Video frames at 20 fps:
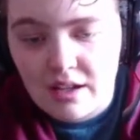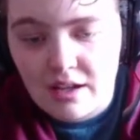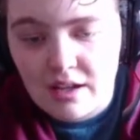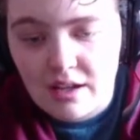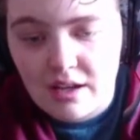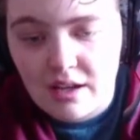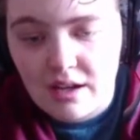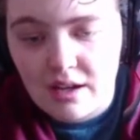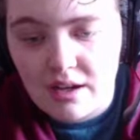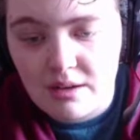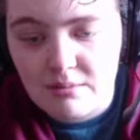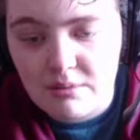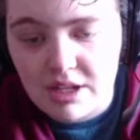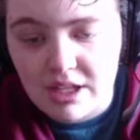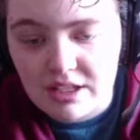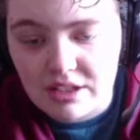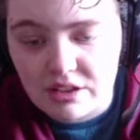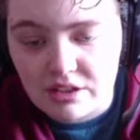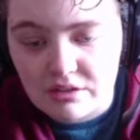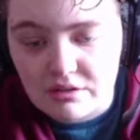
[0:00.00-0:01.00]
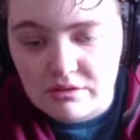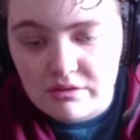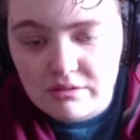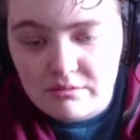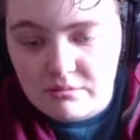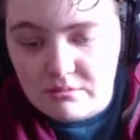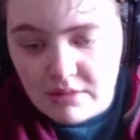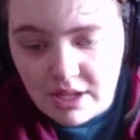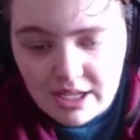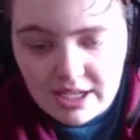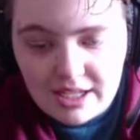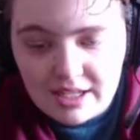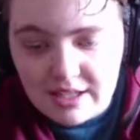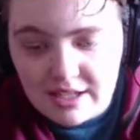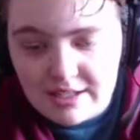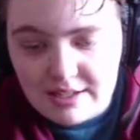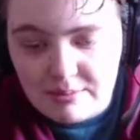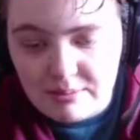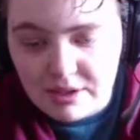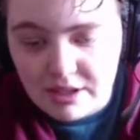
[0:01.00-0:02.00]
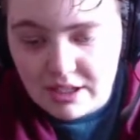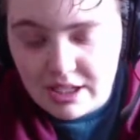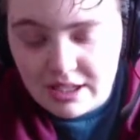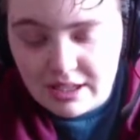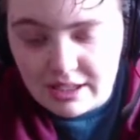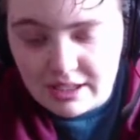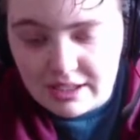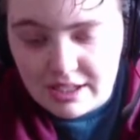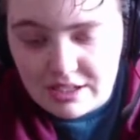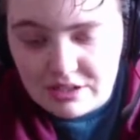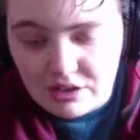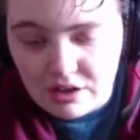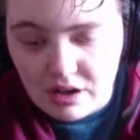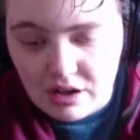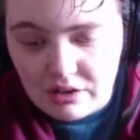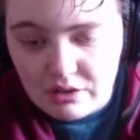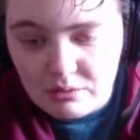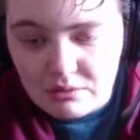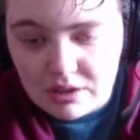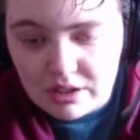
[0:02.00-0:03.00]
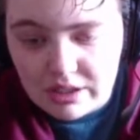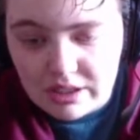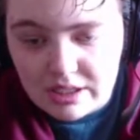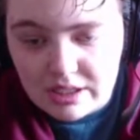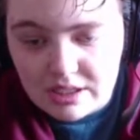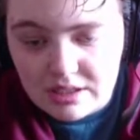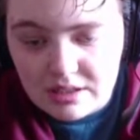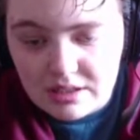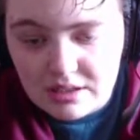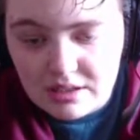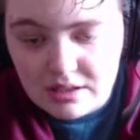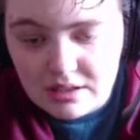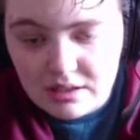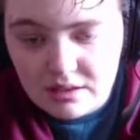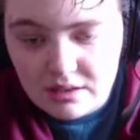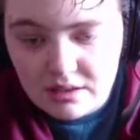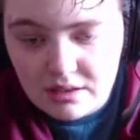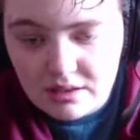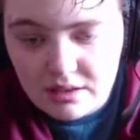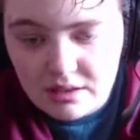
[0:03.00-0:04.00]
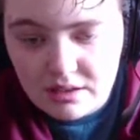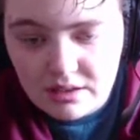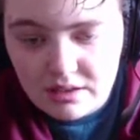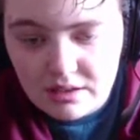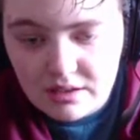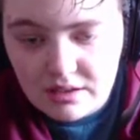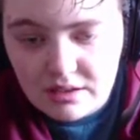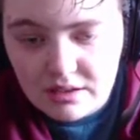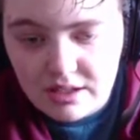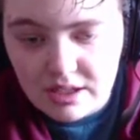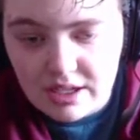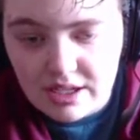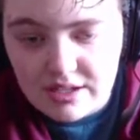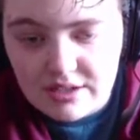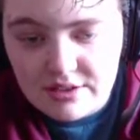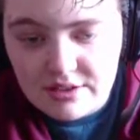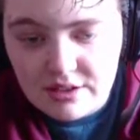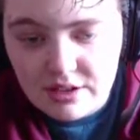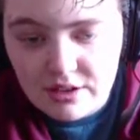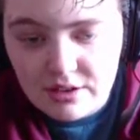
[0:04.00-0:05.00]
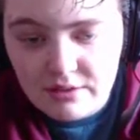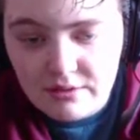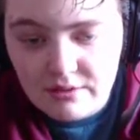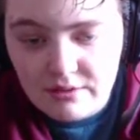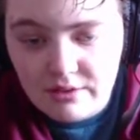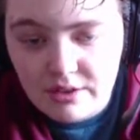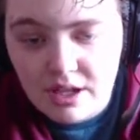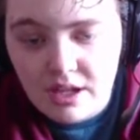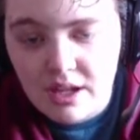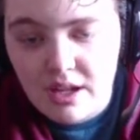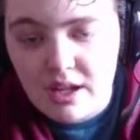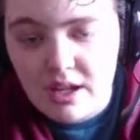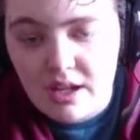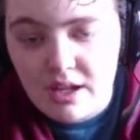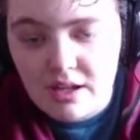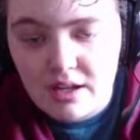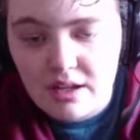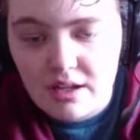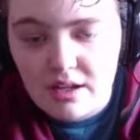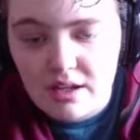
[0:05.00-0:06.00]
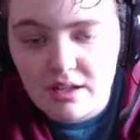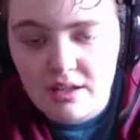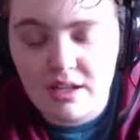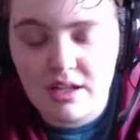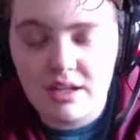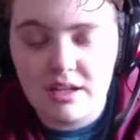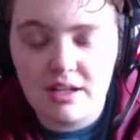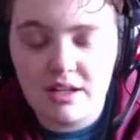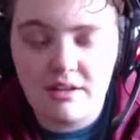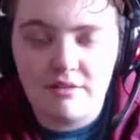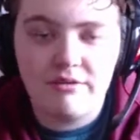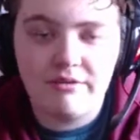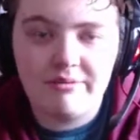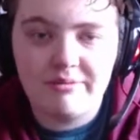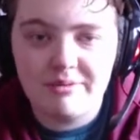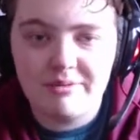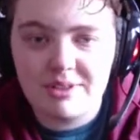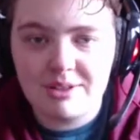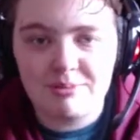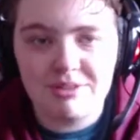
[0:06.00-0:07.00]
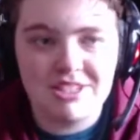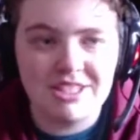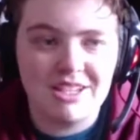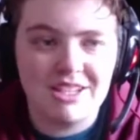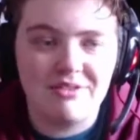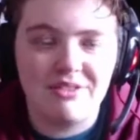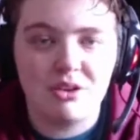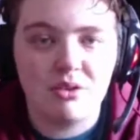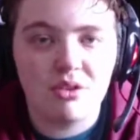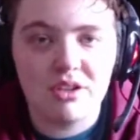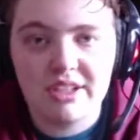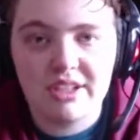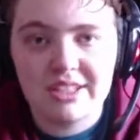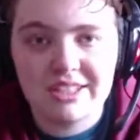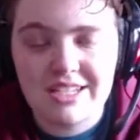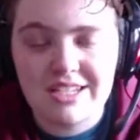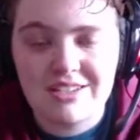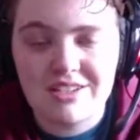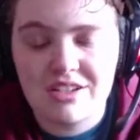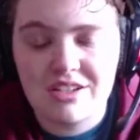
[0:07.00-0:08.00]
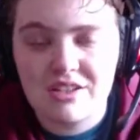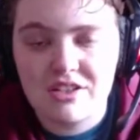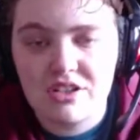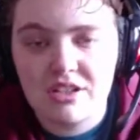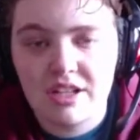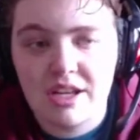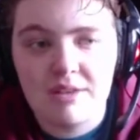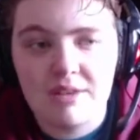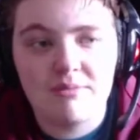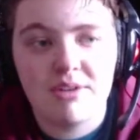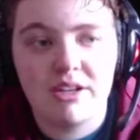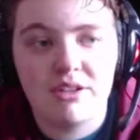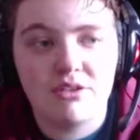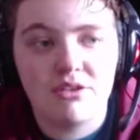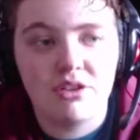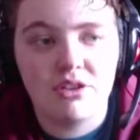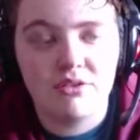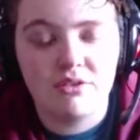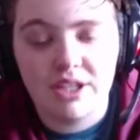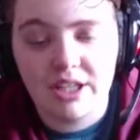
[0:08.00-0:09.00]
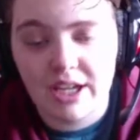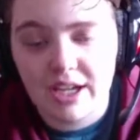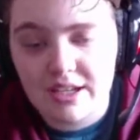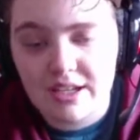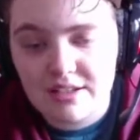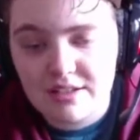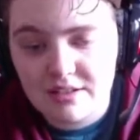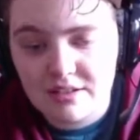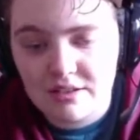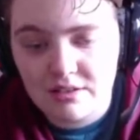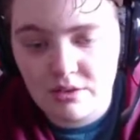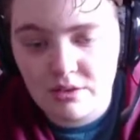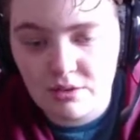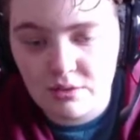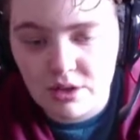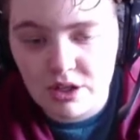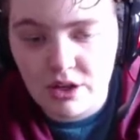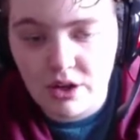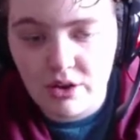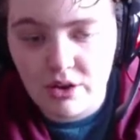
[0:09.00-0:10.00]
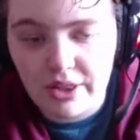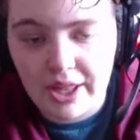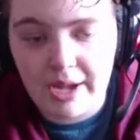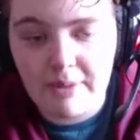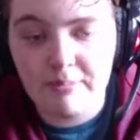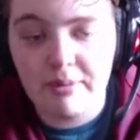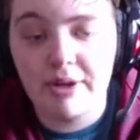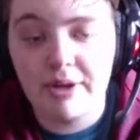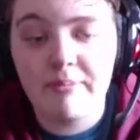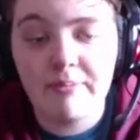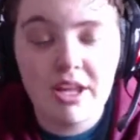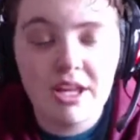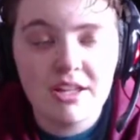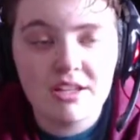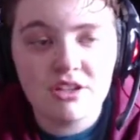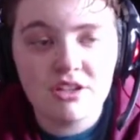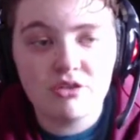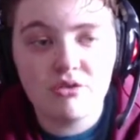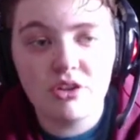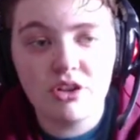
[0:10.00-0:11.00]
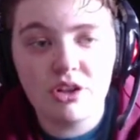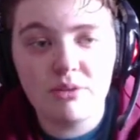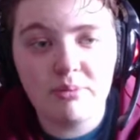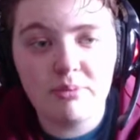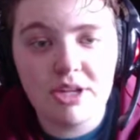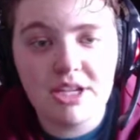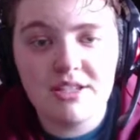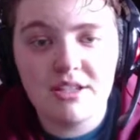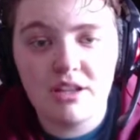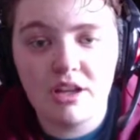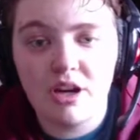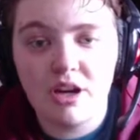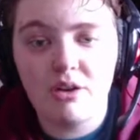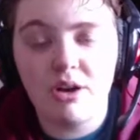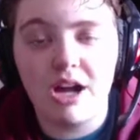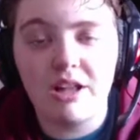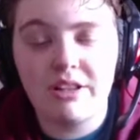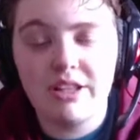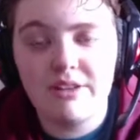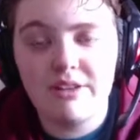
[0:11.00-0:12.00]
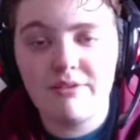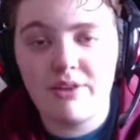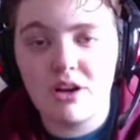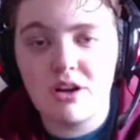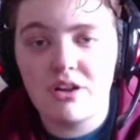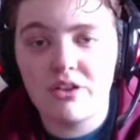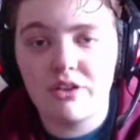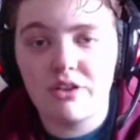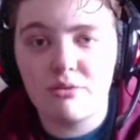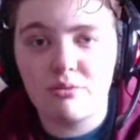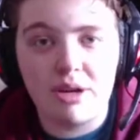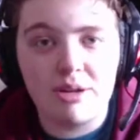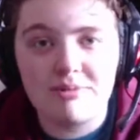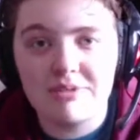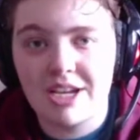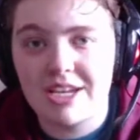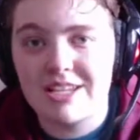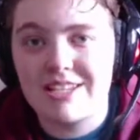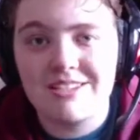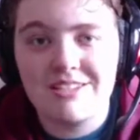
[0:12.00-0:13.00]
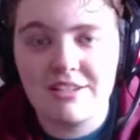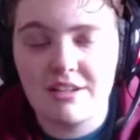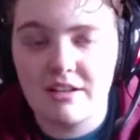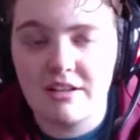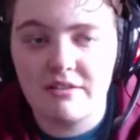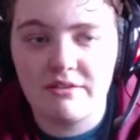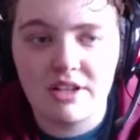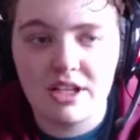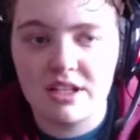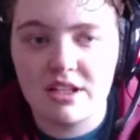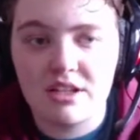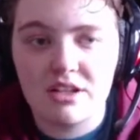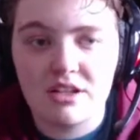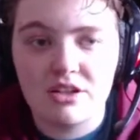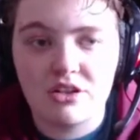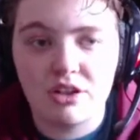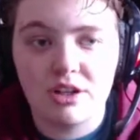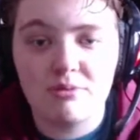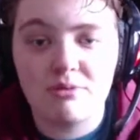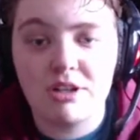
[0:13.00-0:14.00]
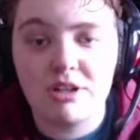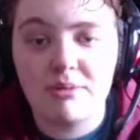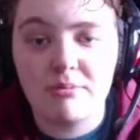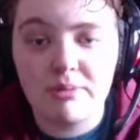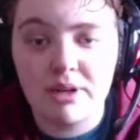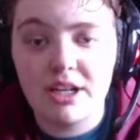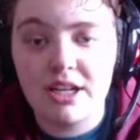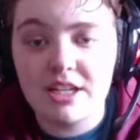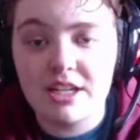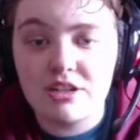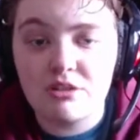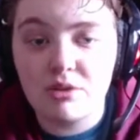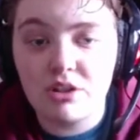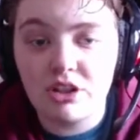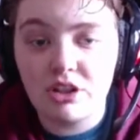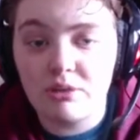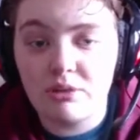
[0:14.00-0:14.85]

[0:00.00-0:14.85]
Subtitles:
and any disability, like these are all the ones that they serve. And then if specific organization named, I don't know if you guys would know that, but it's a really good place to go. I'll leave all the websites and stuff in the description, but it's a really good